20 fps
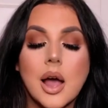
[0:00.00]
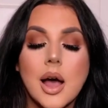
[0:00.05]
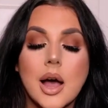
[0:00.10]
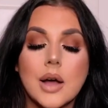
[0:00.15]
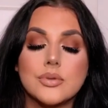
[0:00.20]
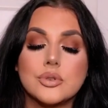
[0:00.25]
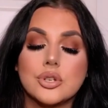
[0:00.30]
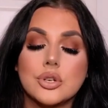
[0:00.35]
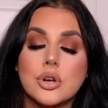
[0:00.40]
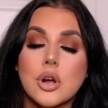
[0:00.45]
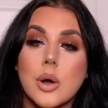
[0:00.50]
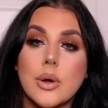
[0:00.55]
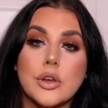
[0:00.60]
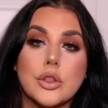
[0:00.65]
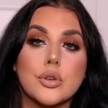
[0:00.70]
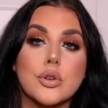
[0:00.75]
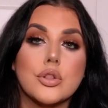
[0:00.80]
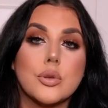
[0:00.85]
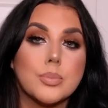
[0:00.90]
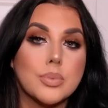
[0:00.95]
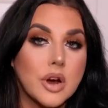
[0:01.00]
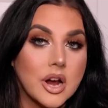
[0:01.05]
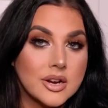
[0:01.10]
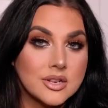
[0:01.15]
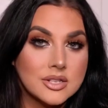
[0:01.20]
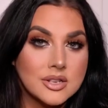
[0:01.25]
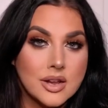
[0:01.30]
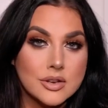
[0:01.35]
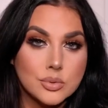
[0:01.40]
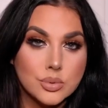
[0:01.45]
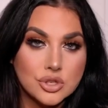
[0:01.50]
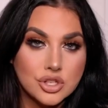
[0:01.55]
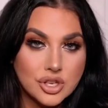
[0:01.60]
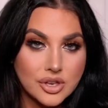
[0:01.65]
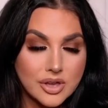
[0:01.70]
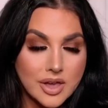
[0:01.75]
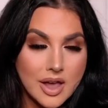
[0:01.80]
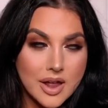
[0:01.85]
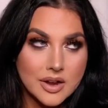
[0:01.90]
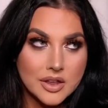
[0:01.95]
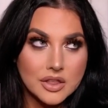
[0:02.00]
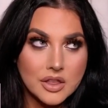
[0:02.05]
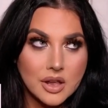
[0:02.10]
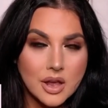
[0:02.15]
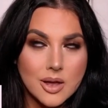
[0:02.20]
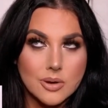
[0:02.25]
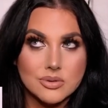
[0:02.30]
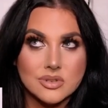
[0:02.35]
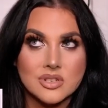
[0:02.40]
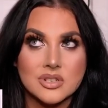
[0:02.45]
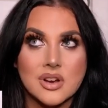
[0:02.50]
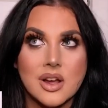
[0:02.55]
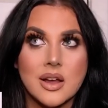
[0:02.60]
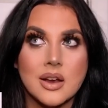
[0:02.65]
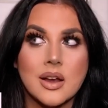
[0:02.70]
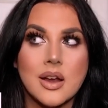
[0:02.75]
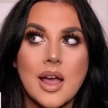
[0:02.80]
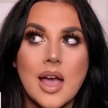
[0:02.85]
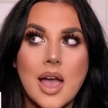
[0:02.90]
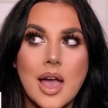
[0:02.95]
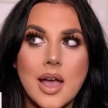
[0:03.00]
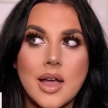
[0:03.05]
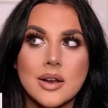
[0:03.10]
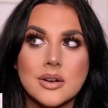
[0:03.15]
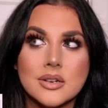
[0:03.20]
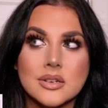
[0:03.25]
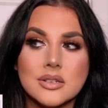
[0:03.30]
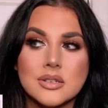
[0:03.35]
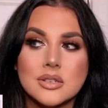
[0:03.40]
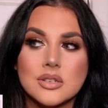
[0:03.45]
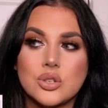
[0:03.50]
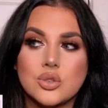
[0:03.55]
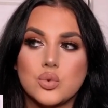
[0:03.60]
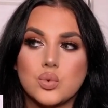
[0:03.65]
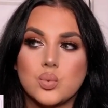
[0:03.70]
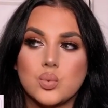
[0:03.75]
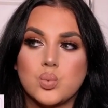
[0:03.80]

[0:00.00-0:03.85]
After going through the process, would you get anything else done? And